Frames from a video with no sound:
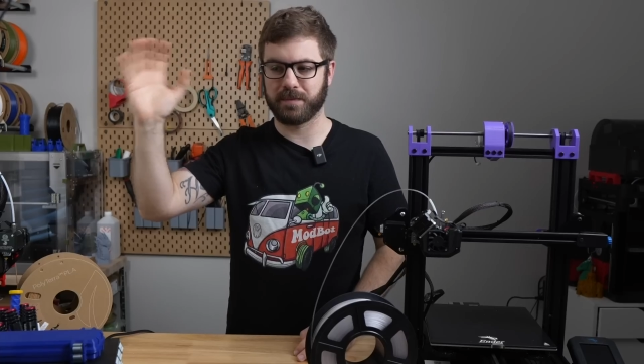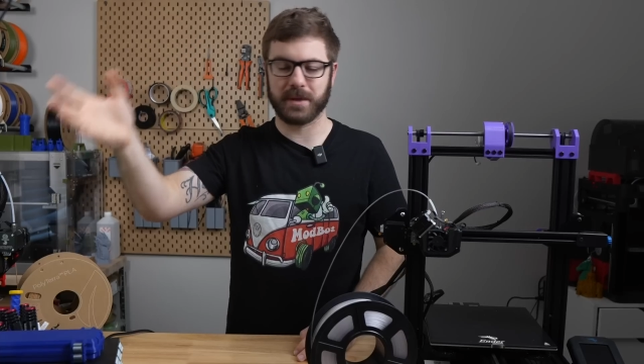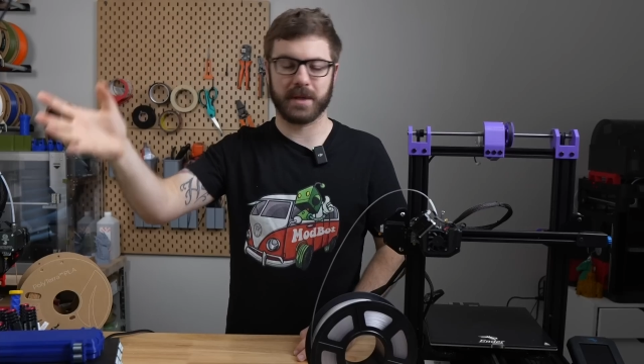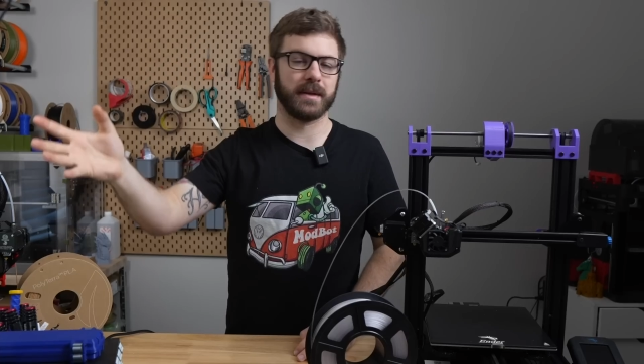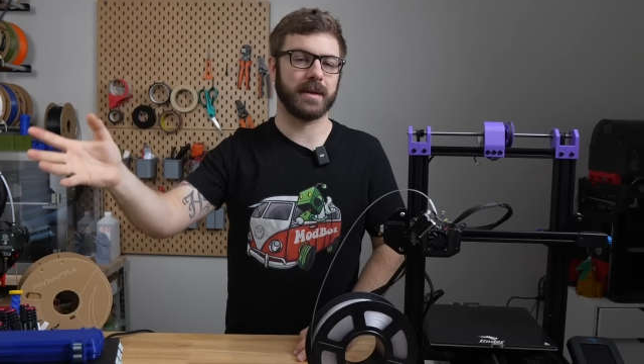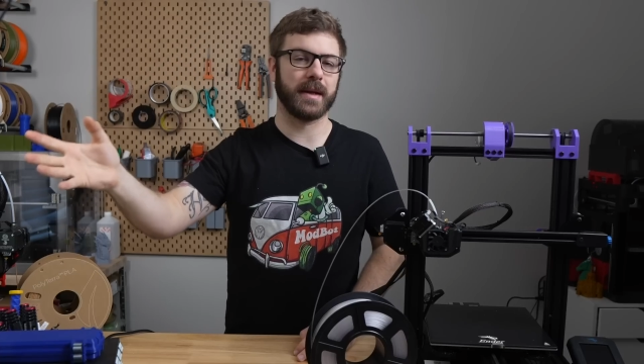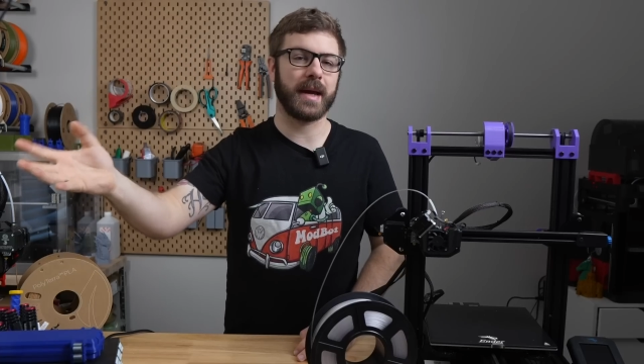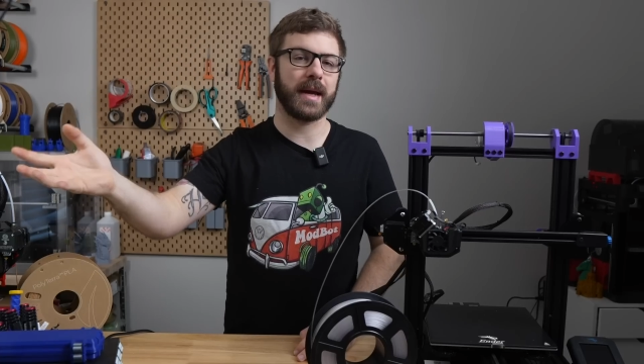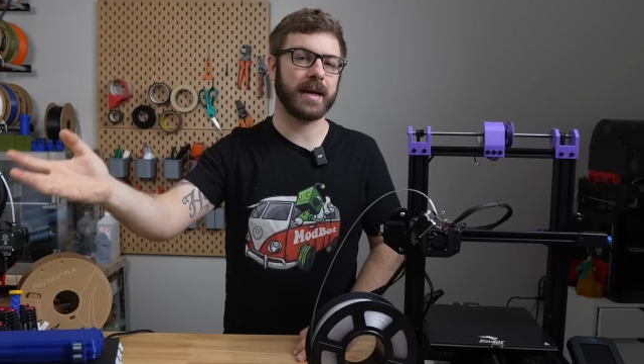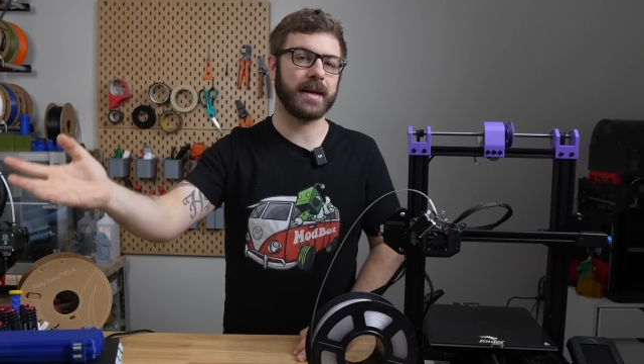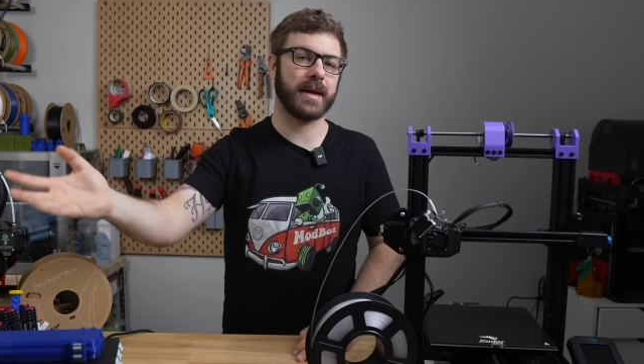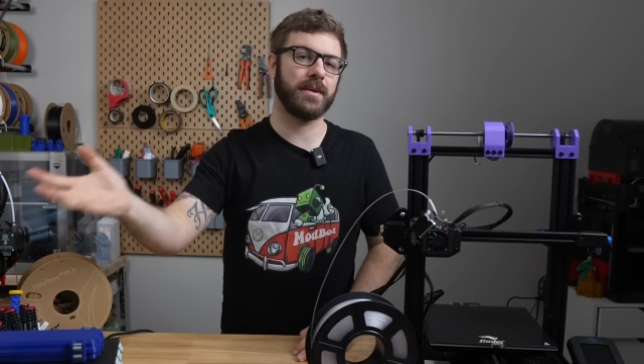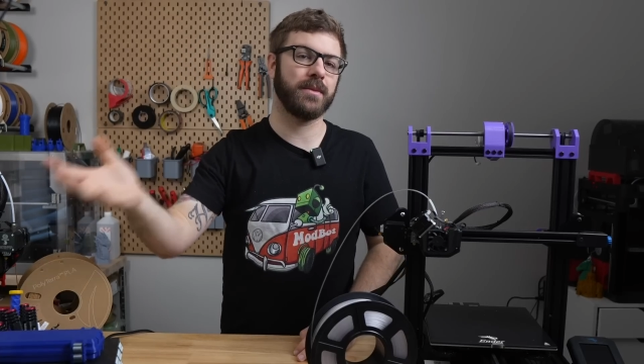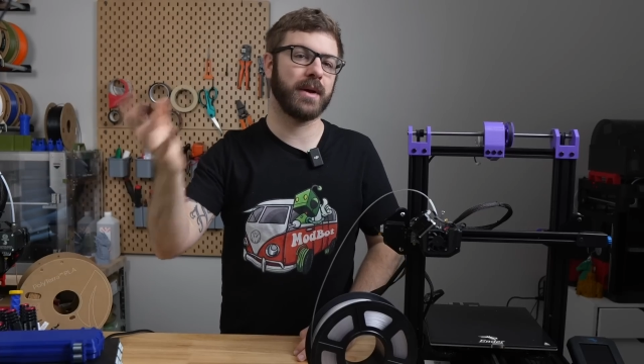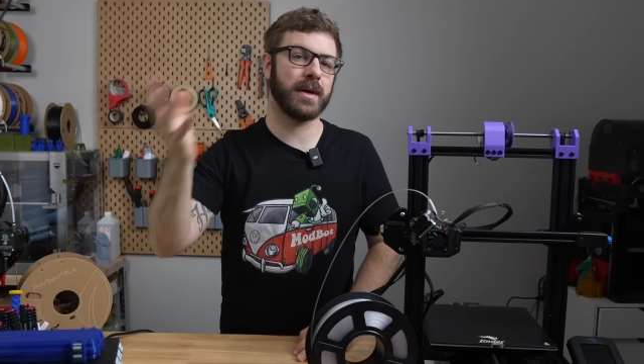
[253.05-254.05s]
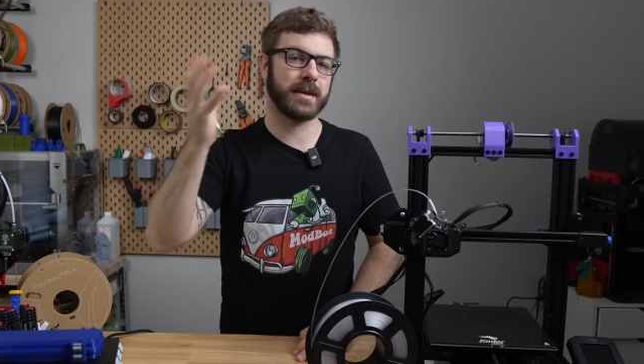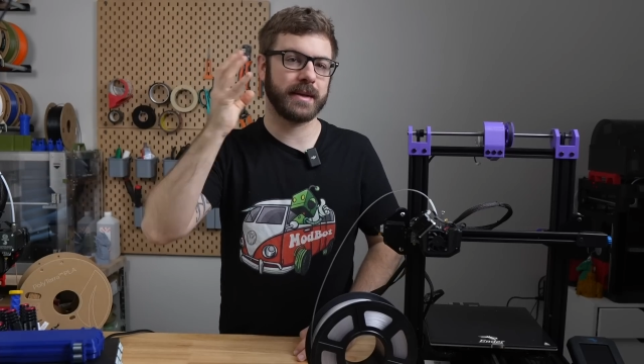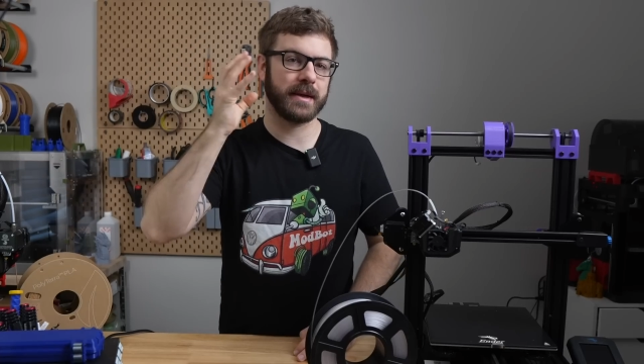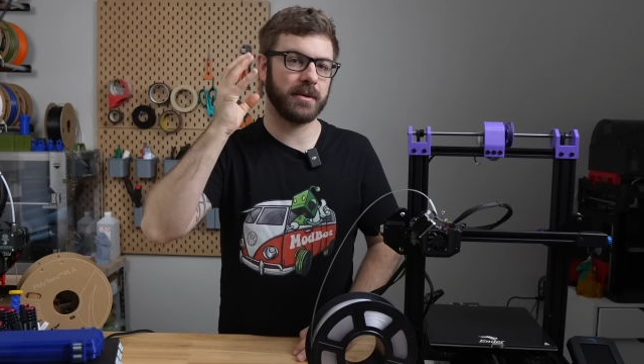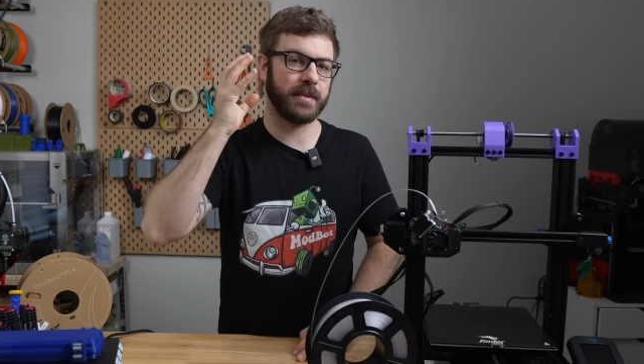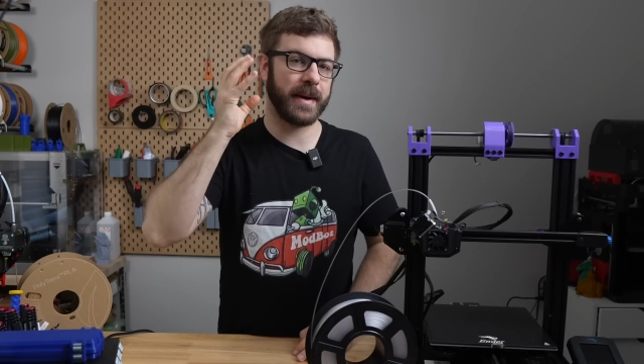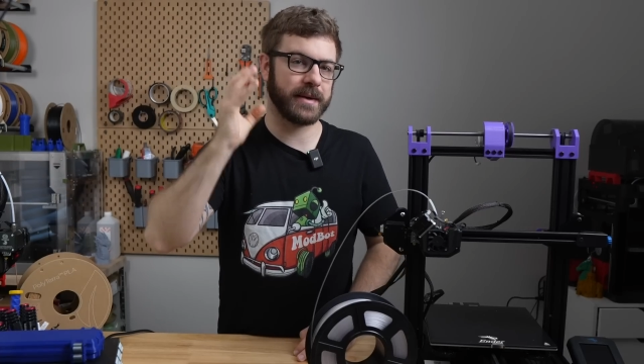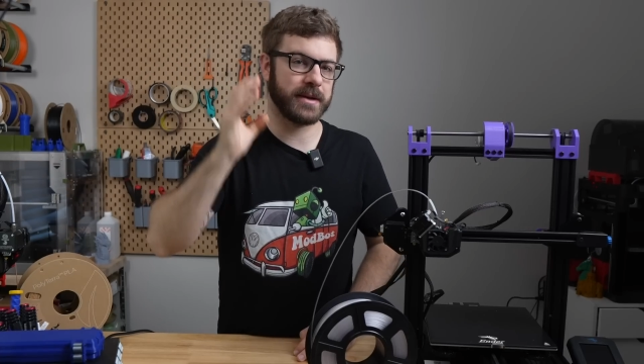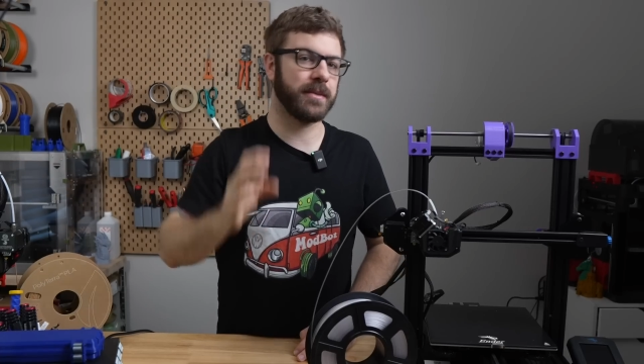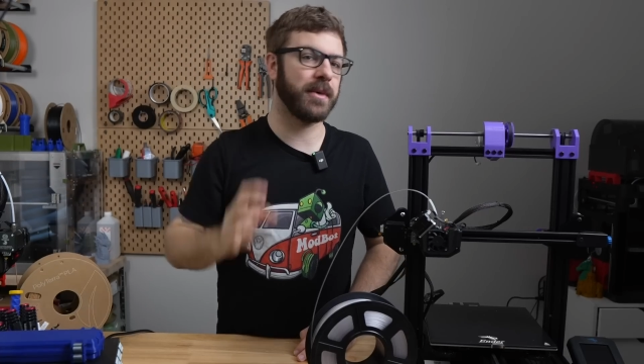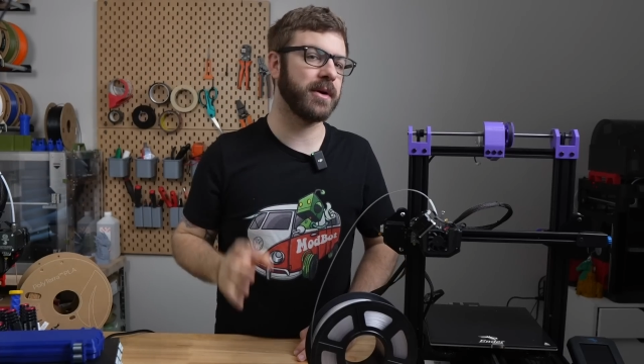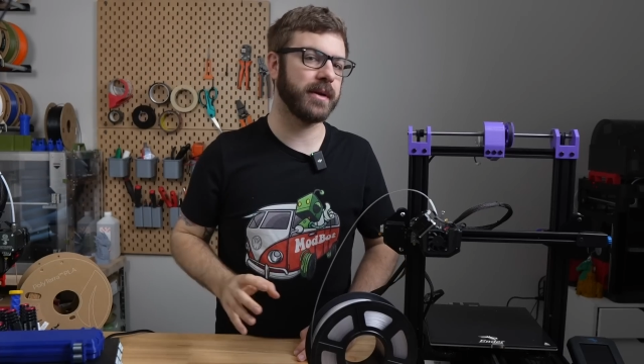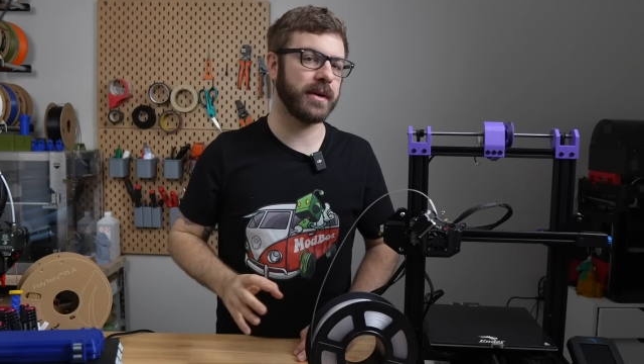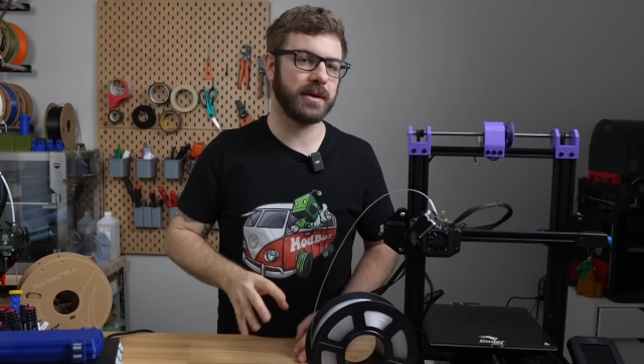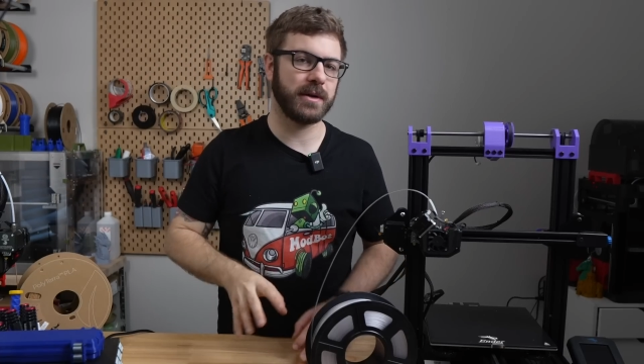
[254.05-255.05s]
didn't like it and wanted to go back to
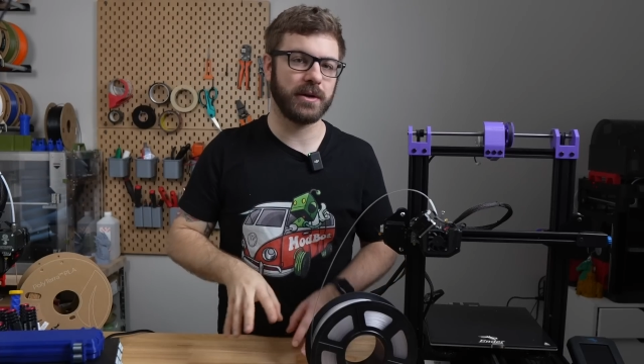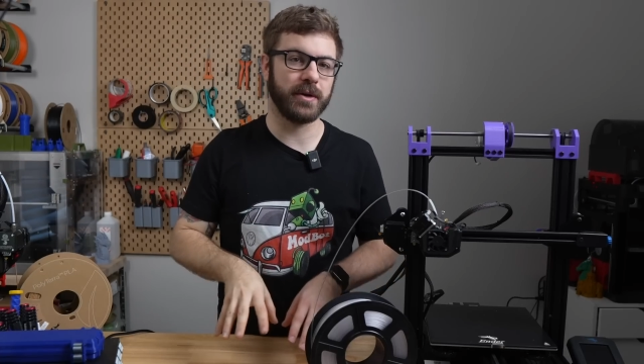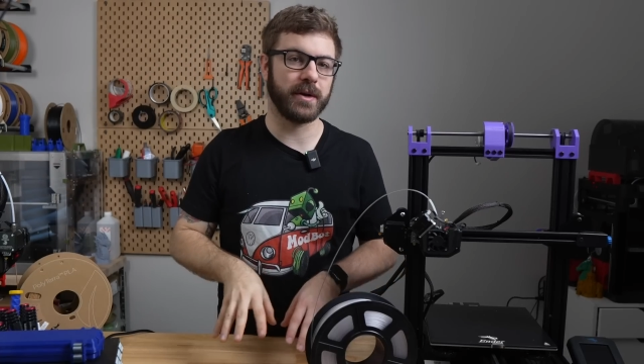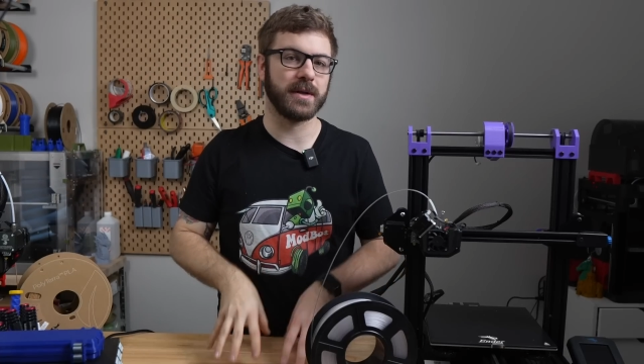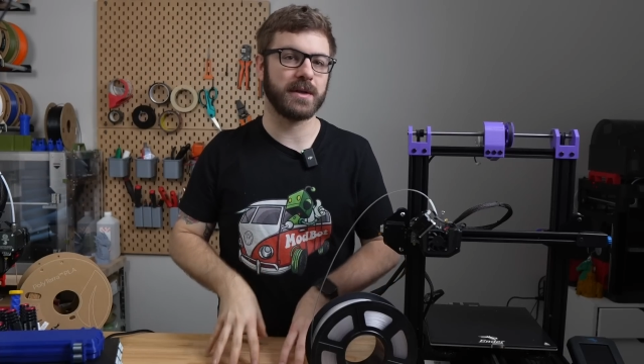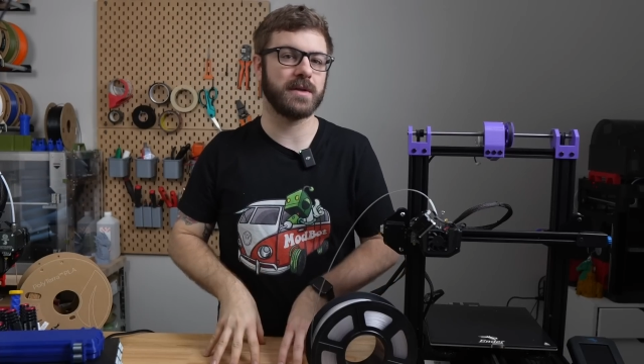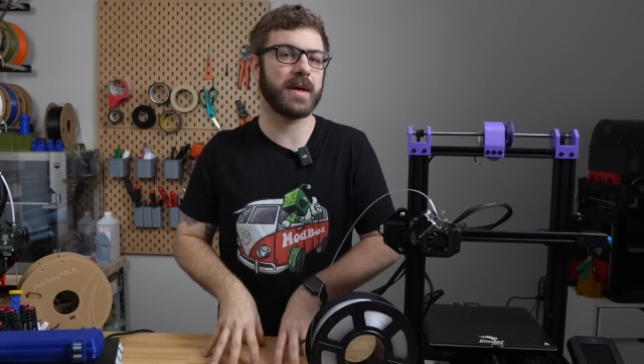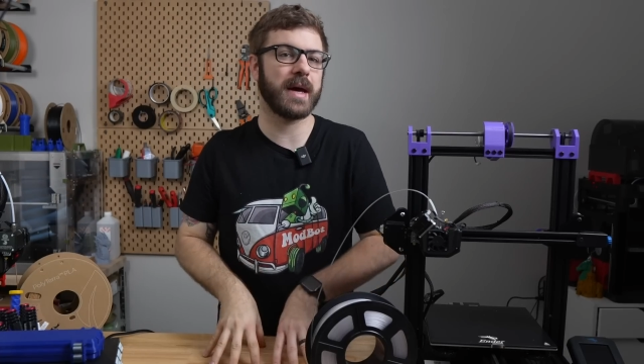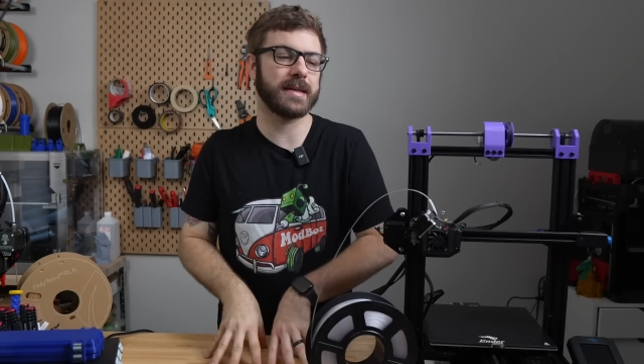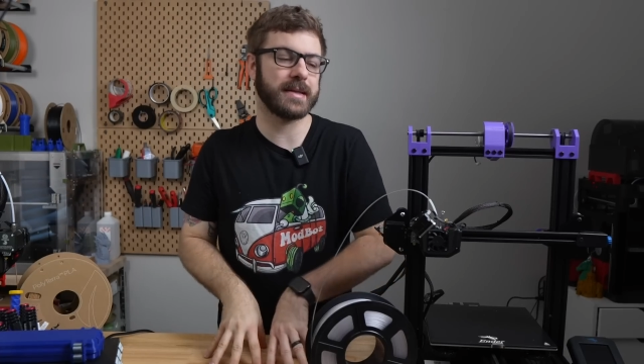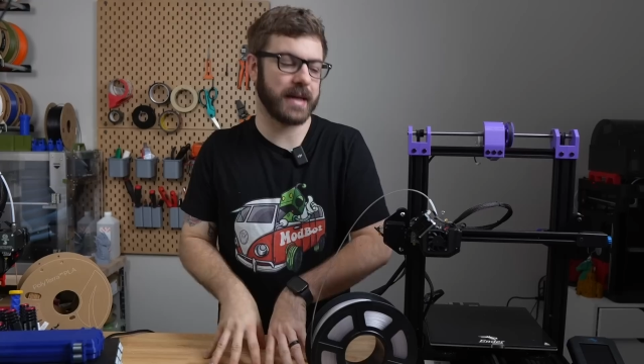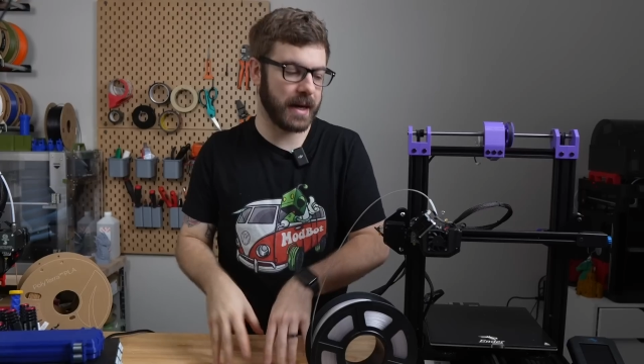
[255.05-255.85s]
Marlin, you can do that.